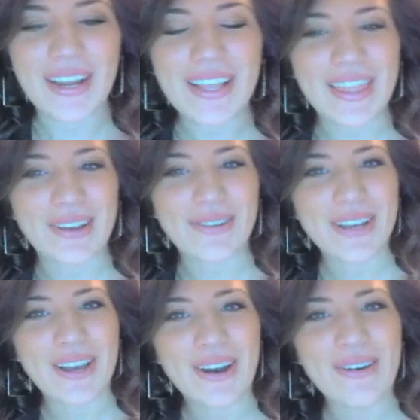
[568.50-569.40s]
All right, there
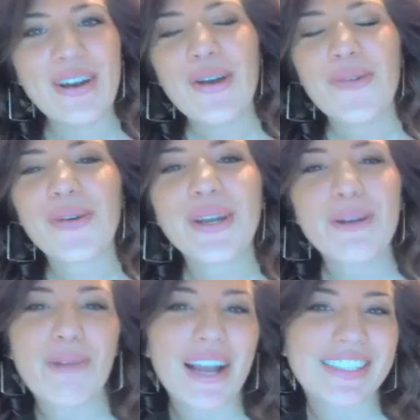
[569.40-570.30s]
we go. We're
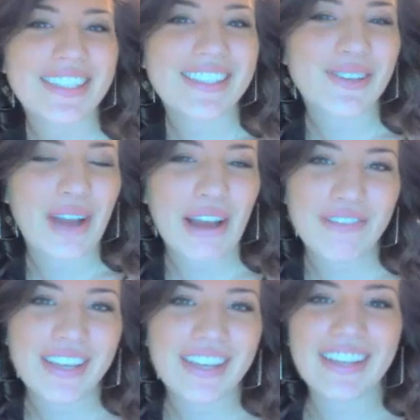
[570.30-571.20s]
going to practice
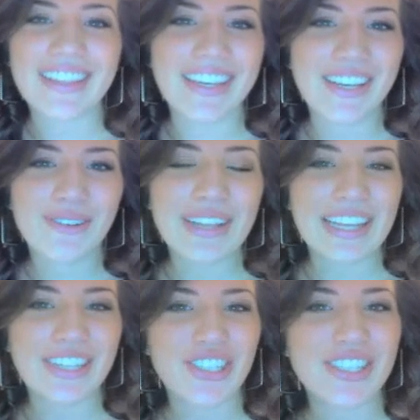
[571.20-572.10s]
graphing linear
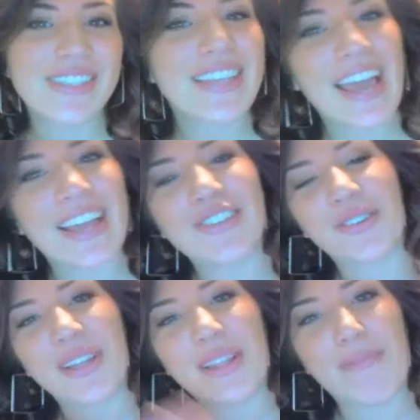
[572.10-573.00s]
relations and
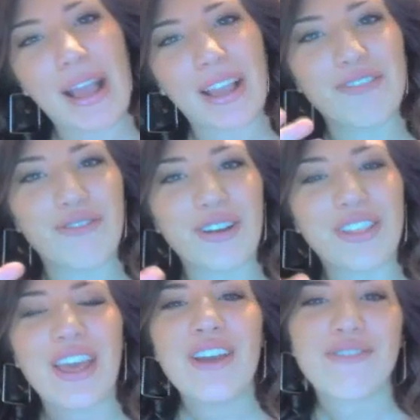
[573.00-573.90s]
turning them back and
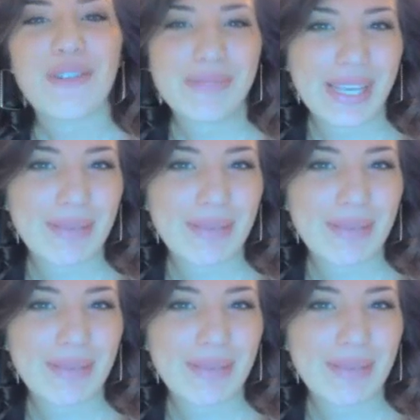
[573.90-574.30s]
forth from